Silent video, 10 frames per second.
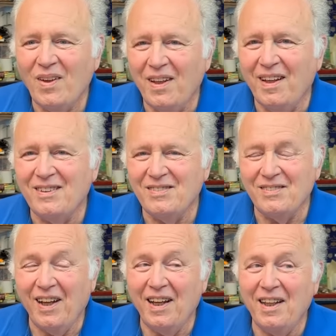Yeah.
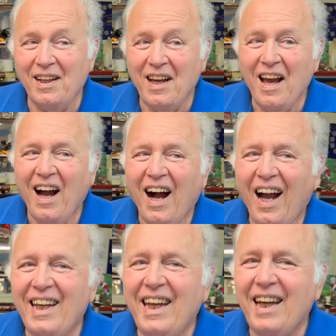
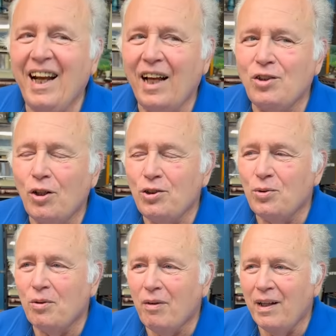I, hear that. I told you
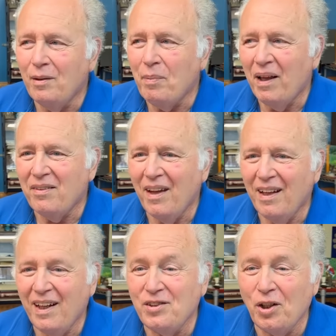already about that.
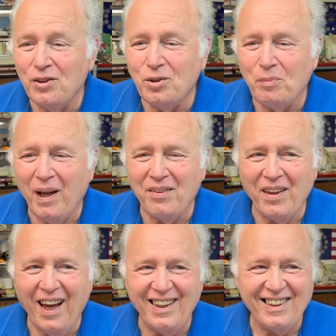Welcome I told marriage. you about
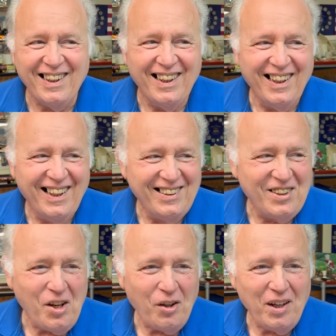that. Welcome to marriage.
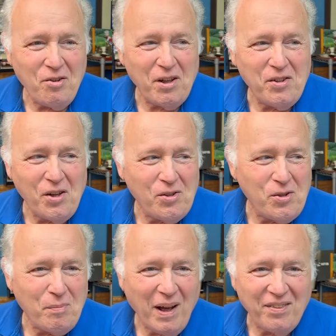You know, I already told you
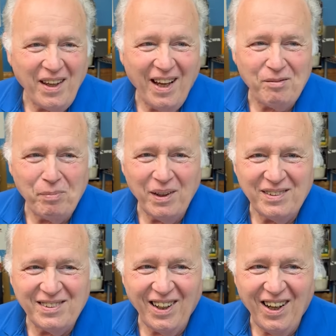about that, but,
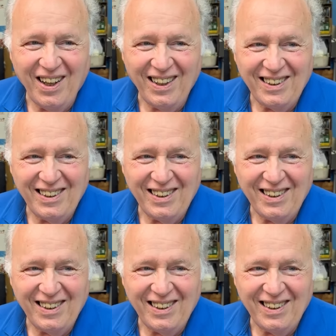uh,